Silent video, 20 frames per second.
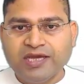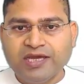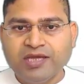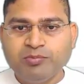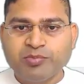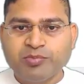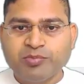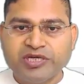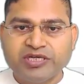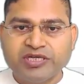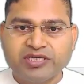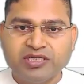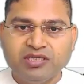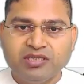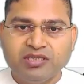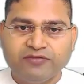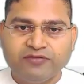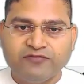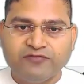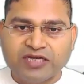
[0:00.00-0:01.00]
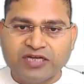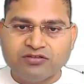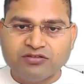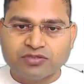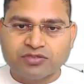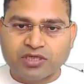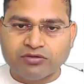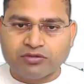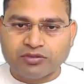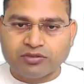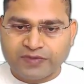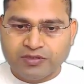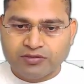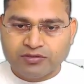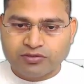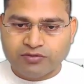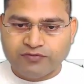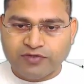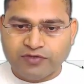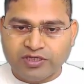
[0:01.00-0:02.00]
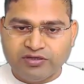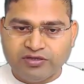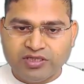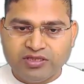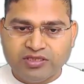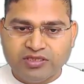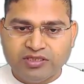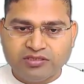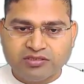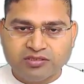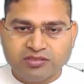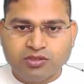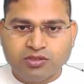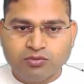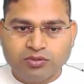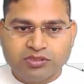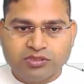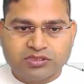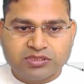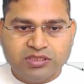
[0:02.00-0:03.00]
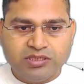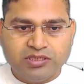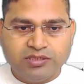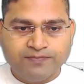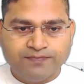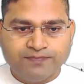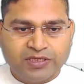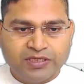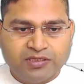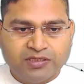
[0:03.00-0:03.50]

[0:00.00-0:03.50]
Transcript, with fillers: and printing the values out so if i run this you will see